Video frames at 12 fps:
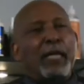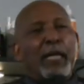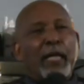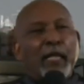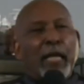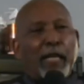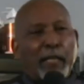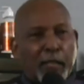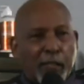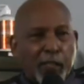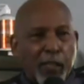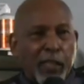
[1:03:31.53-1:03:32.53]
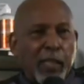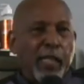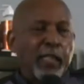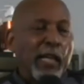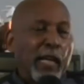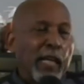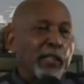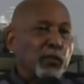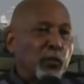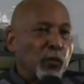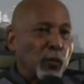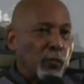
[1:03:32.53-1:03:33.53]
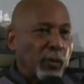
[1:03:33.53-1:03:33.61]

in that age group.